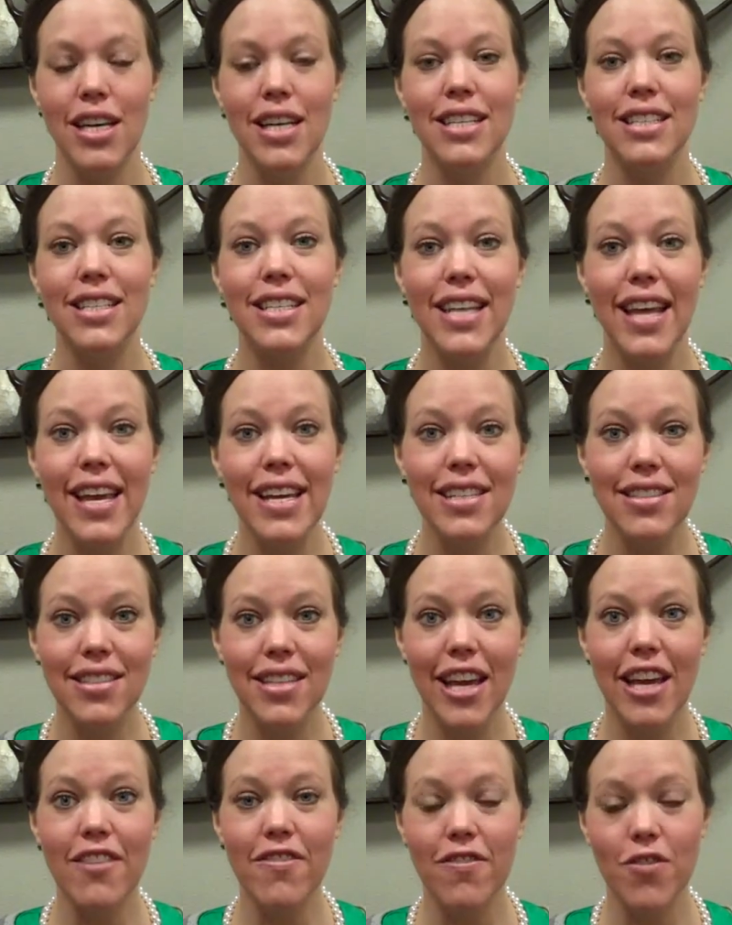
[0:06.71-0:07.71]
Today is
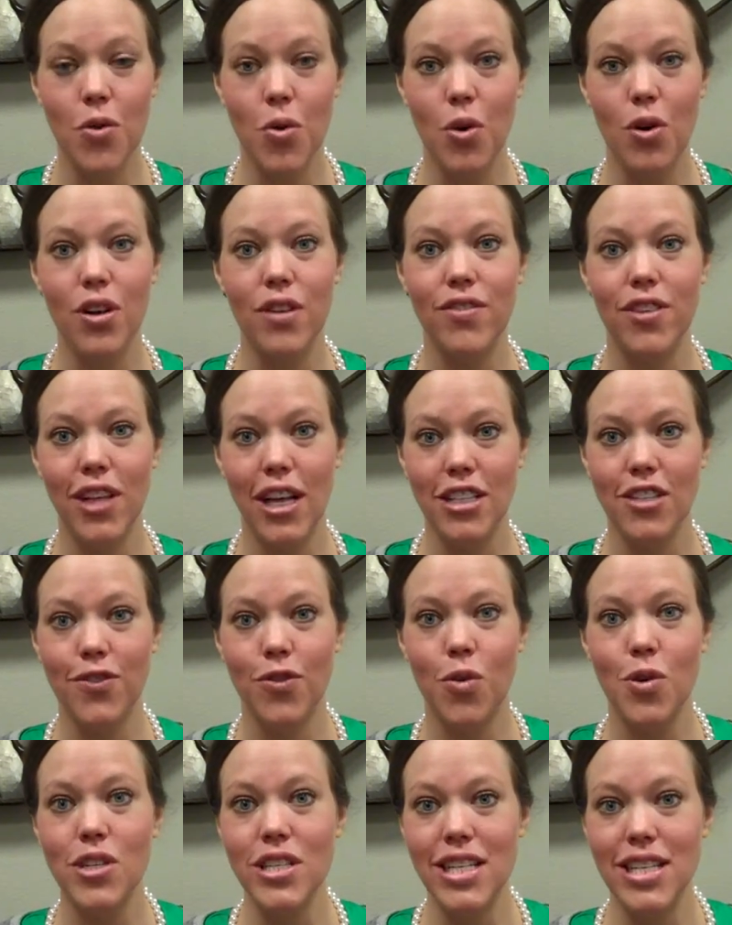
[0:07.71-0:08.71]
day four of the last
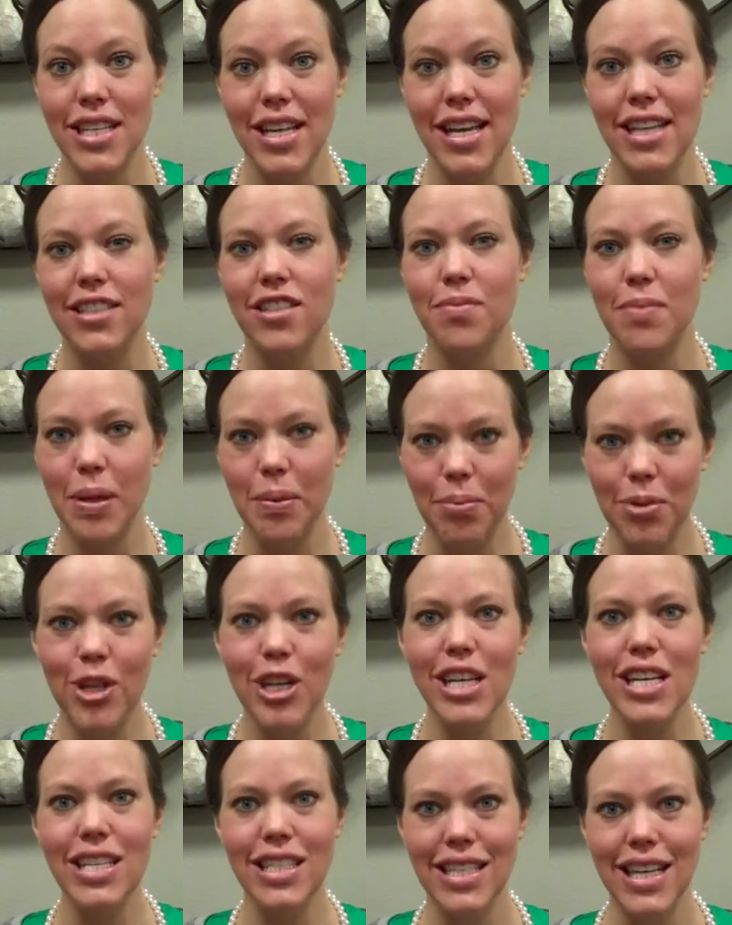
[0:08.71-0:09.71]
14 days of my
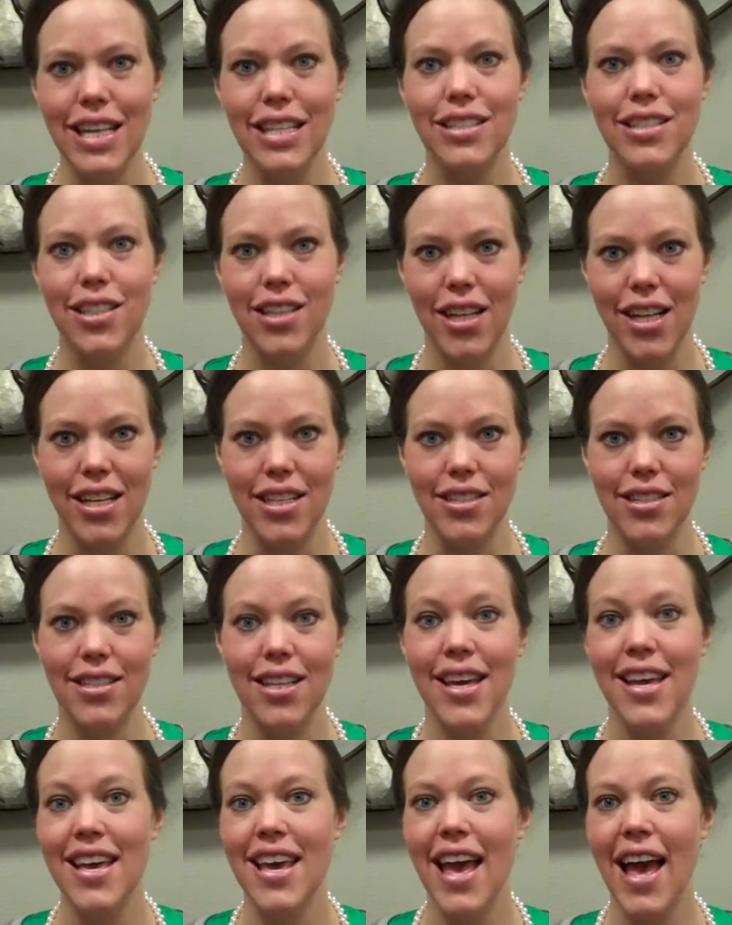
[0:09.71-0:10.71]
pretty intense cleanse.
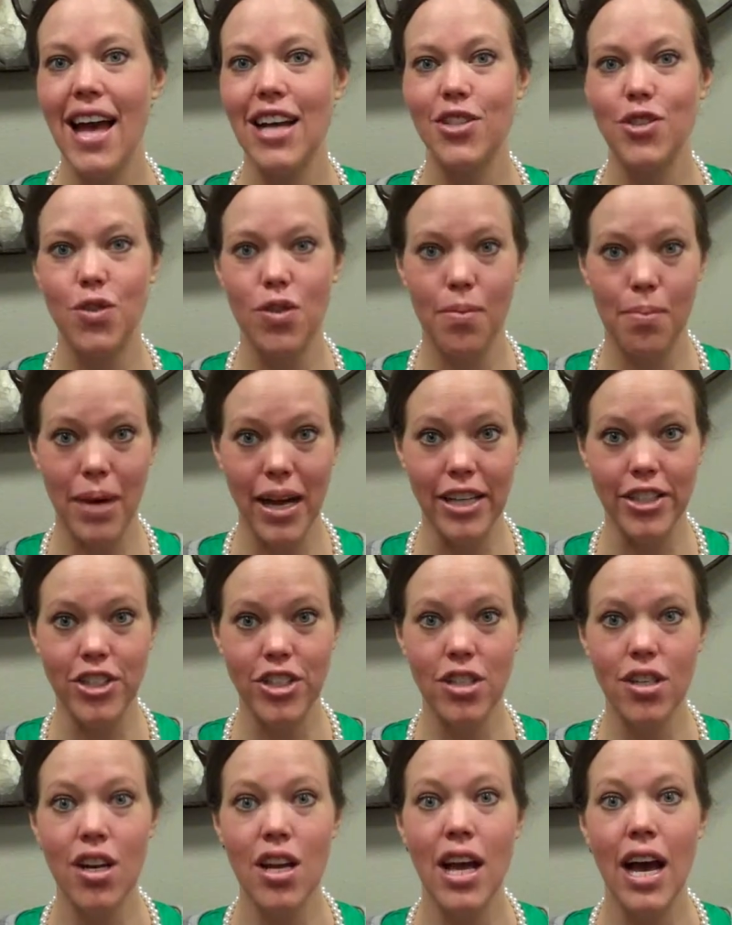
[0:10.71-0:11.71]
As a
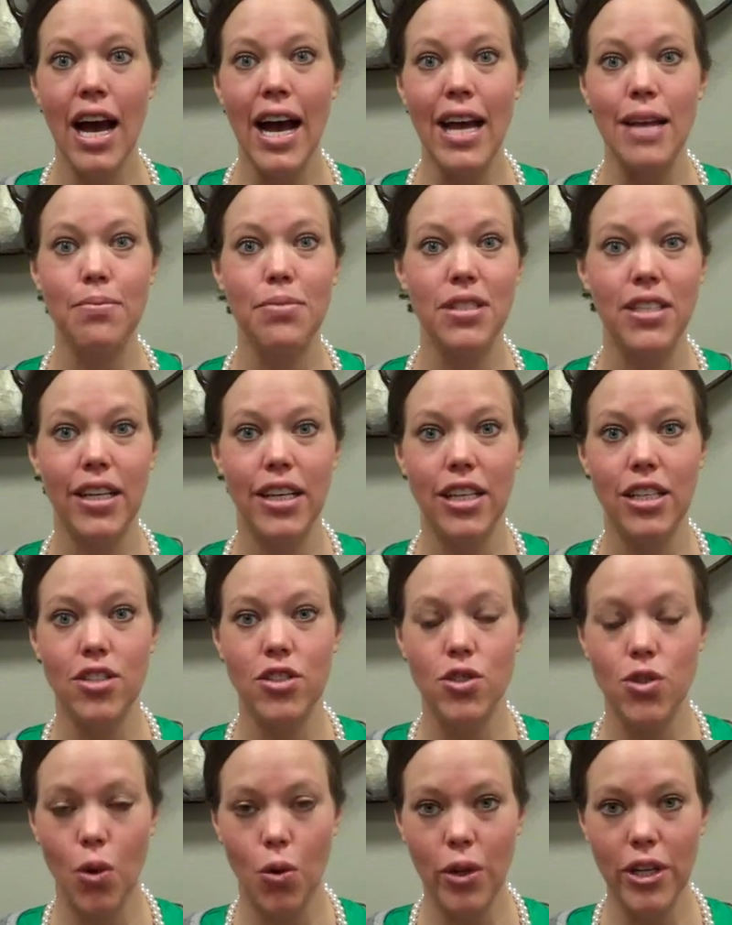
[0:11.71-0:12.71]
reminder, I'm sticking
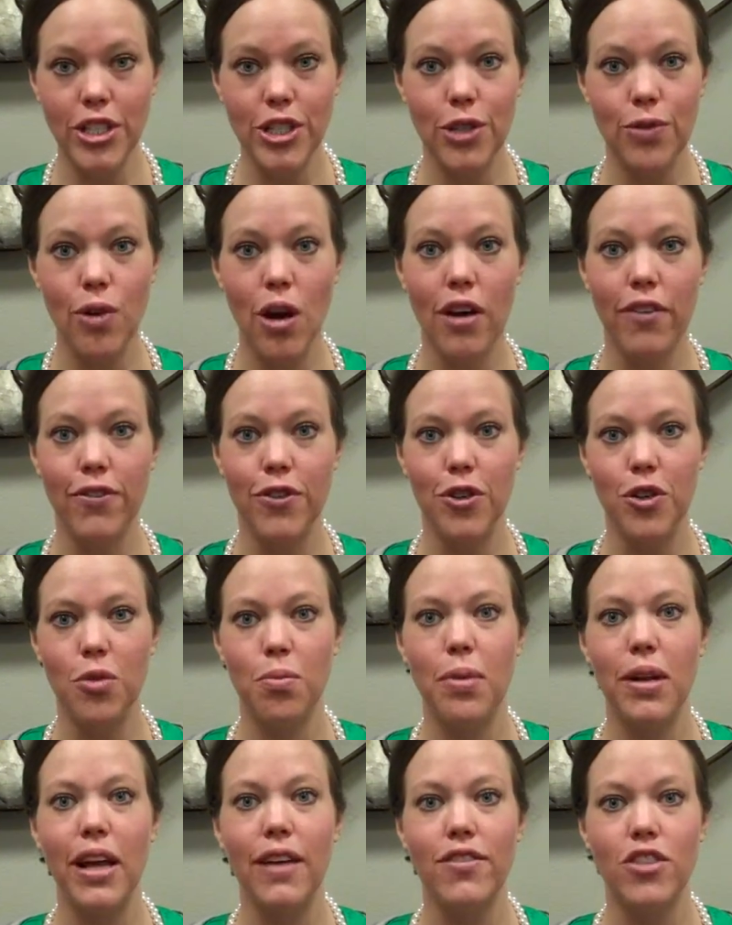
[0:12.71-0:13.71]
solely to raw food,
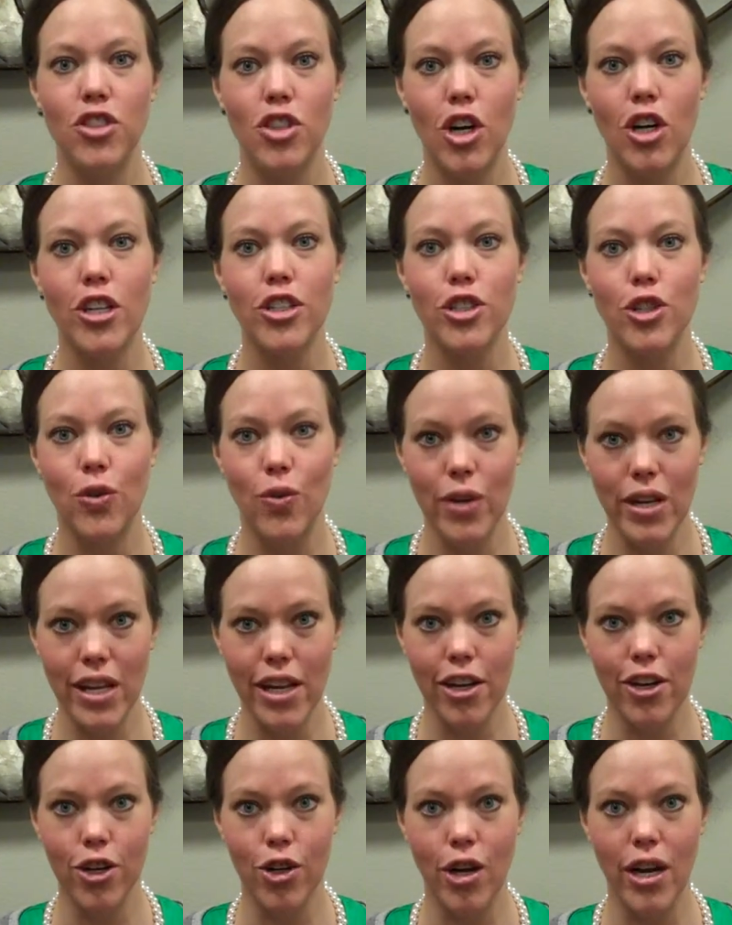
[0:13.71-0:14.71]
but I've started to
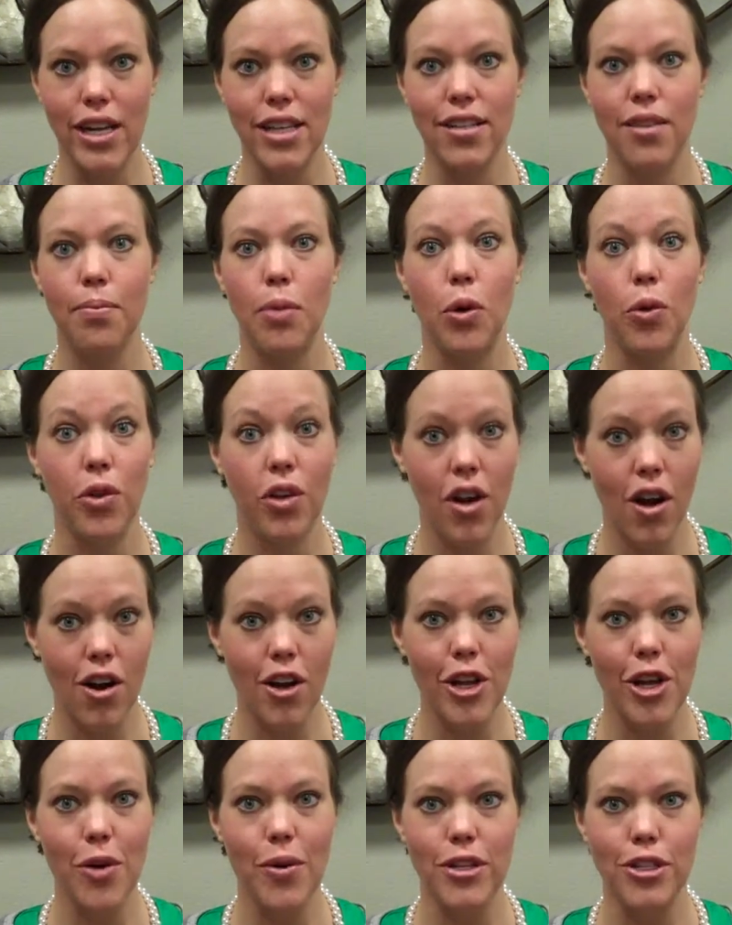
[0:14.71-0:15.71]
reintegrate both
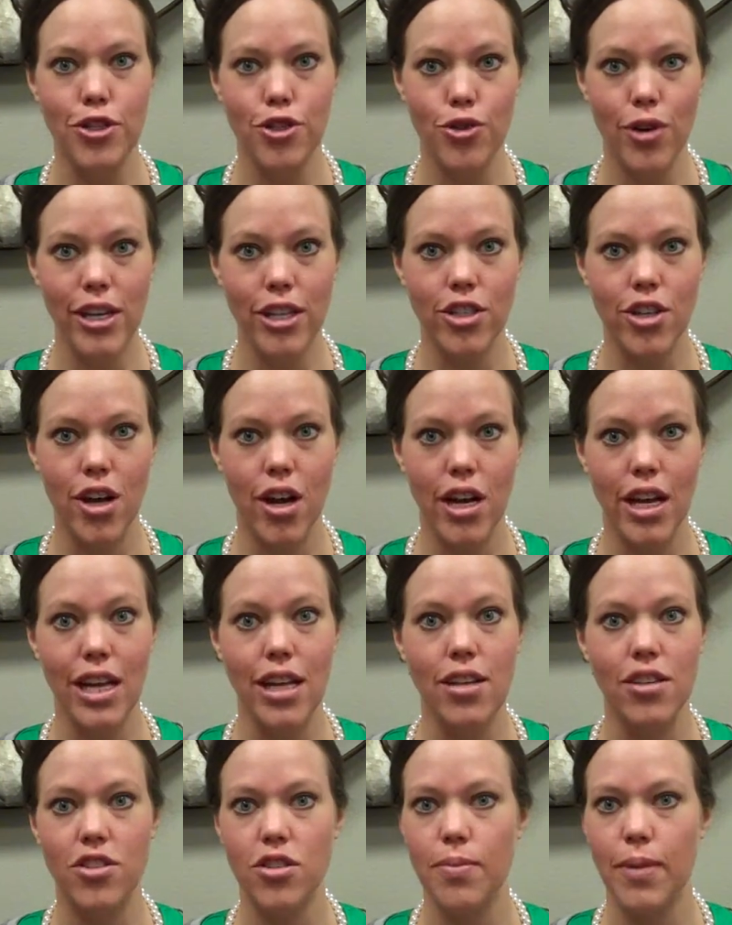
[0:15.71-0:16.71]
cardio and strength training
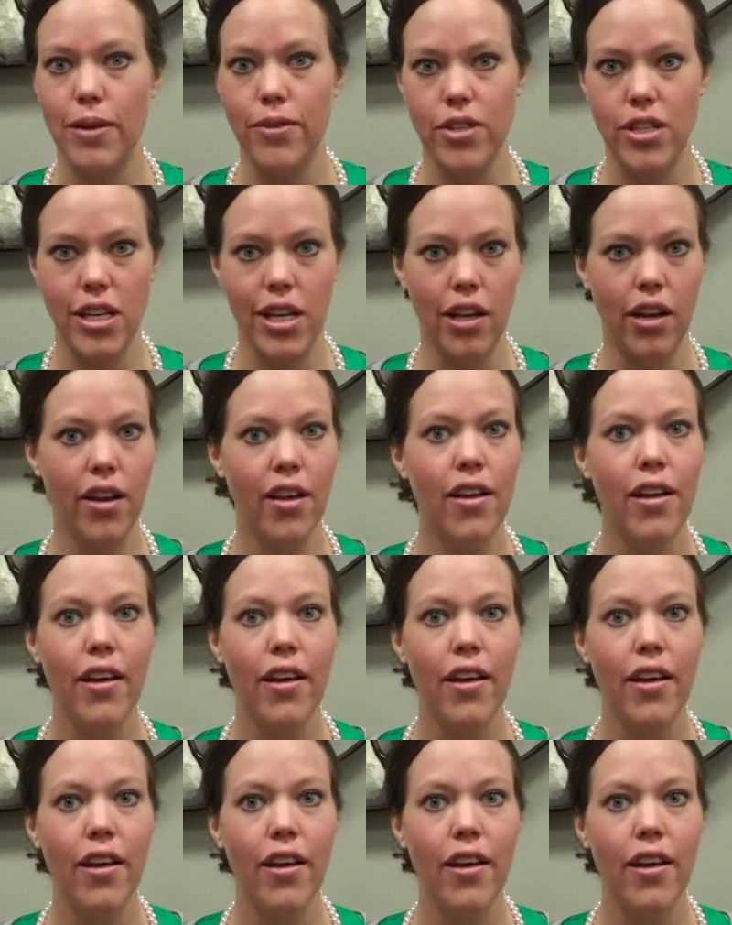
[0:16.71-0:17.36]
into my routine.